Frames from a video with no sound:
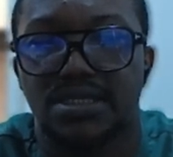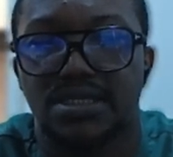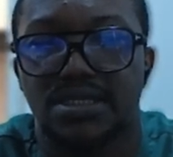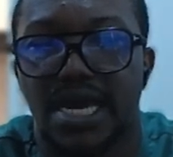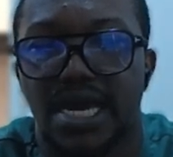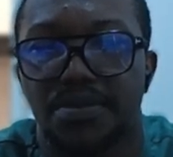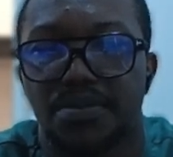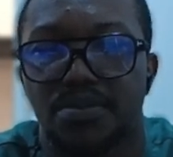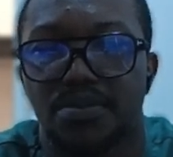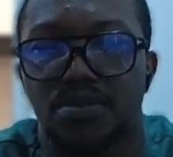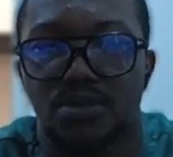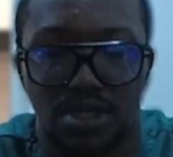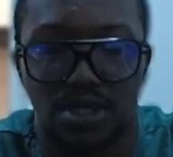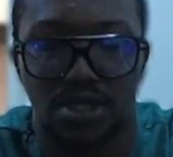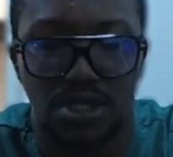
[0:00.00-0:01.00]
time
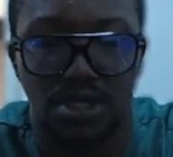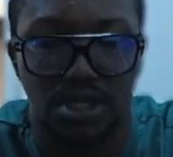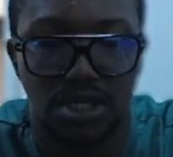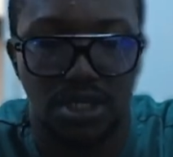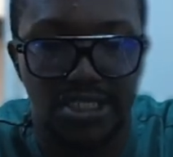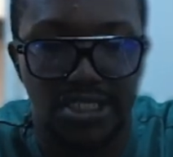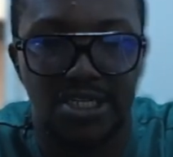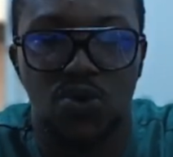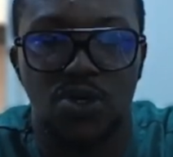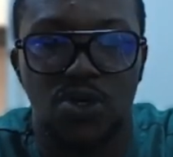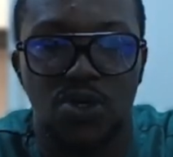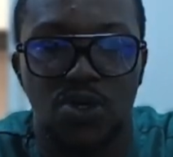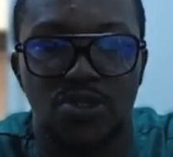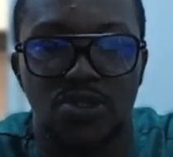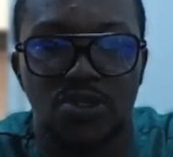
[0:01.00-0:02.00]
is
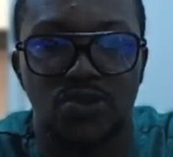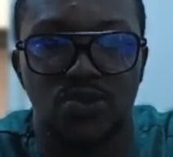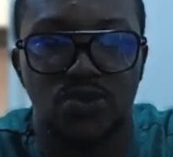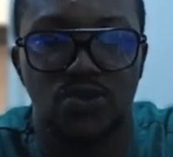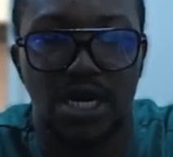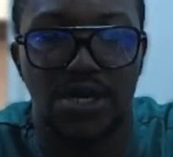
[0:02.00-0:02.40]
equals to I'm